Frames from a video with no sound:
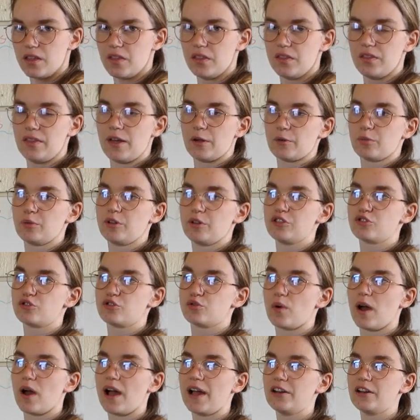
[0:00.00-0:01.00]
that we
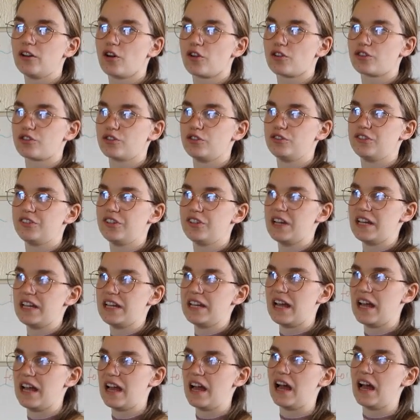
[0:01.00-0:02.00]
try not to say,
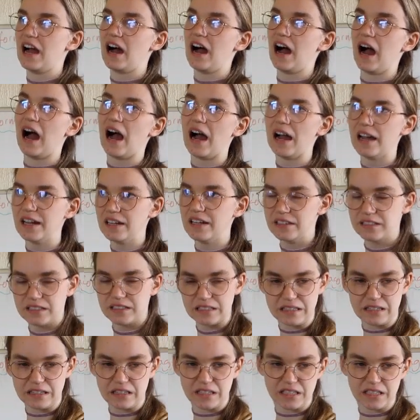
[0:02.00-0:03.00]
I
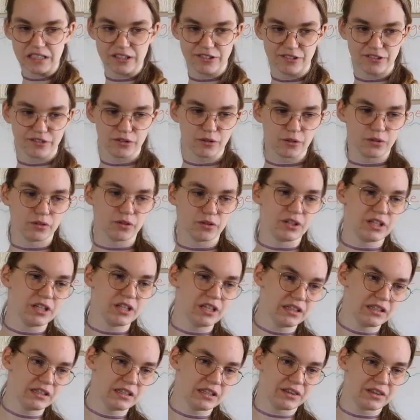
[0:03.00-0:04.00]
did this or
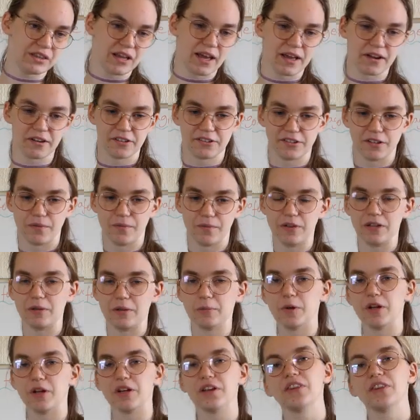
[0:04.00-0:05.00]
he did that or something,
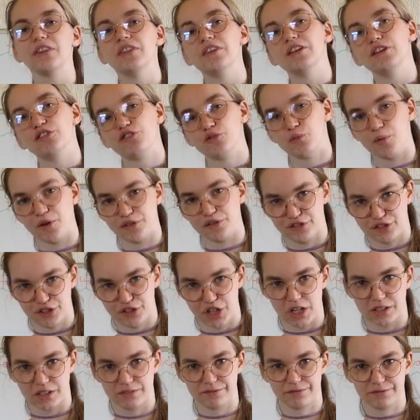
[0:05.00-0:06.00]
but this was
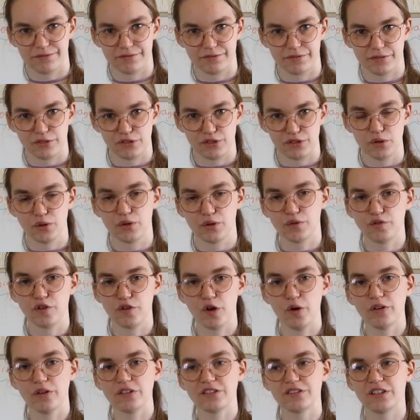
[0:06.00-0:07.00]
done. So the
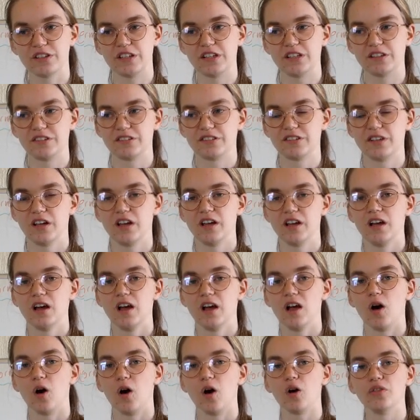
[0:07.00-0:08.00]
focus is
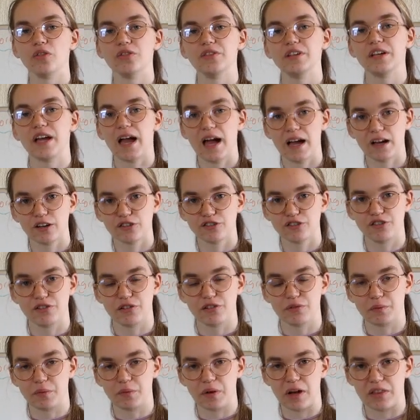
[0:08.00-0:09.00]
on the
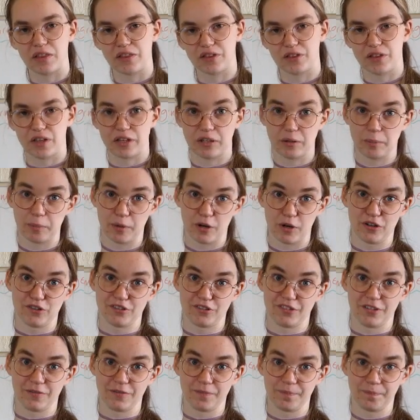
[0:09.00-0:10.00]
action rather than the
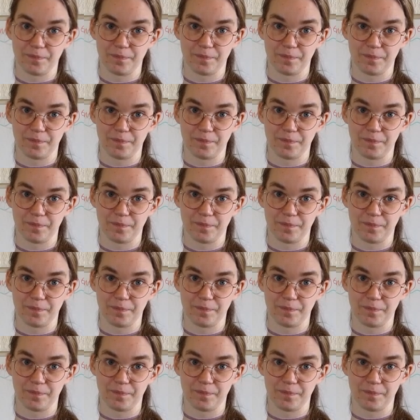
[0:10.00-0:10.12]
person.